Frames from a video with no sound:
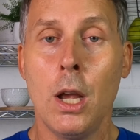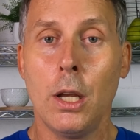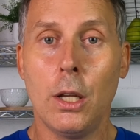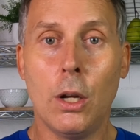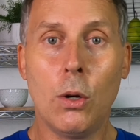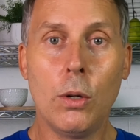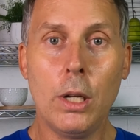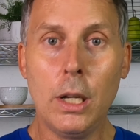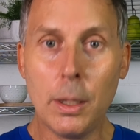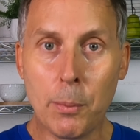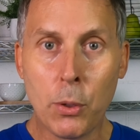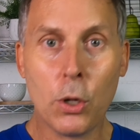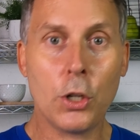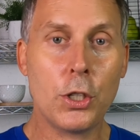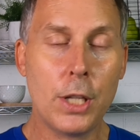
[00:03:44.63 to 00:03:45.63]
You don't need to
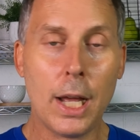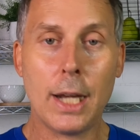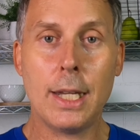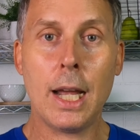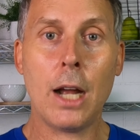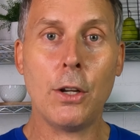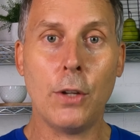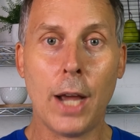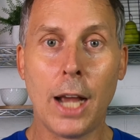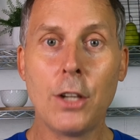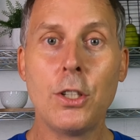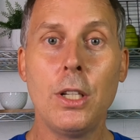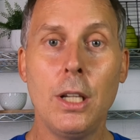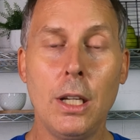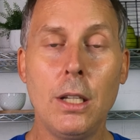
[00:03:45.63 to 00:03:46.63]
push that down. You
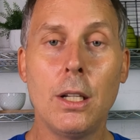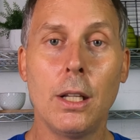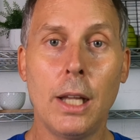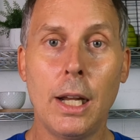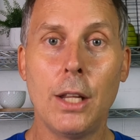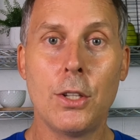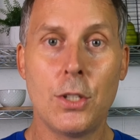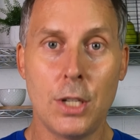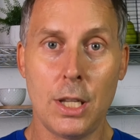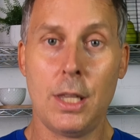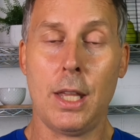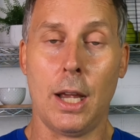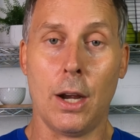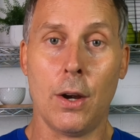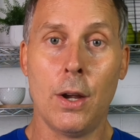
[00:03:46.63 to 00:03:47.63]
actually need to let it sit
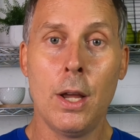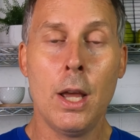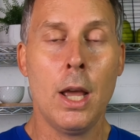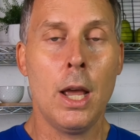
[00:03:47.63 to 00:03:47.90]
there